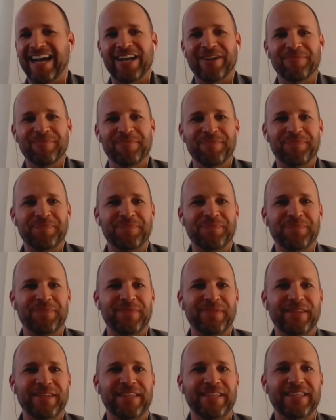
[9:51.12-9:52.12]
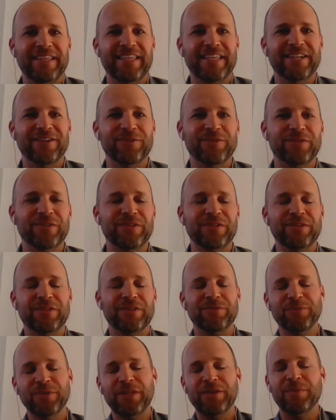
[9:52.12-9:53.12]

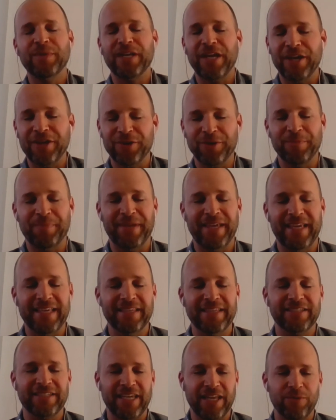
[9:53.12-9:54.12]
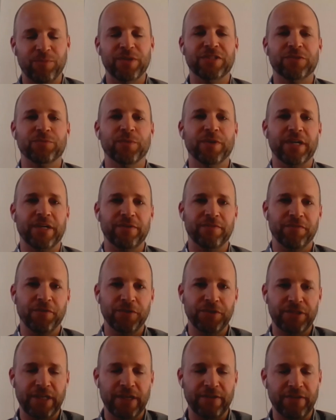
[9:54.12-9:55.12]
really what underpins kind of what's working.
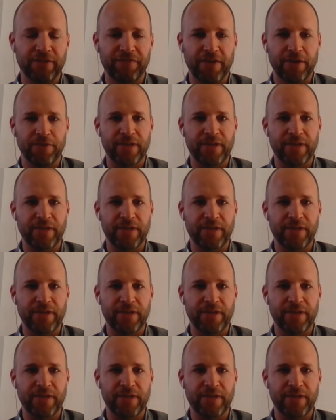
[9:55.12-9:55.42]
First, you have